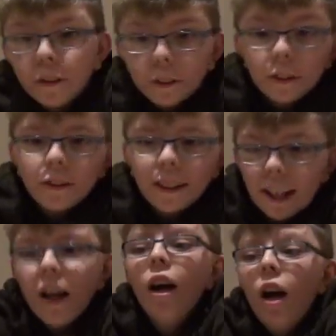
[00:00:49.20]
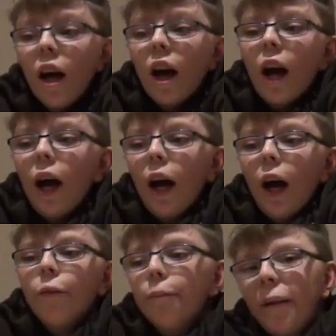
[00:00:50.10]
to Christmas
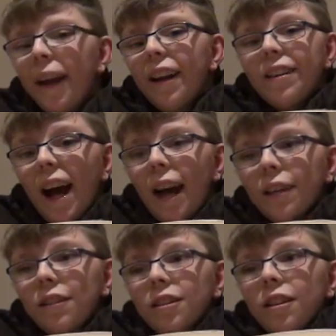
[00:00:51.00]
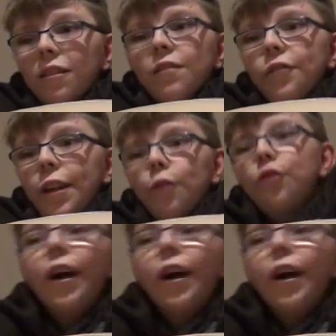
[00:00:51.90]
I was being attacked. He was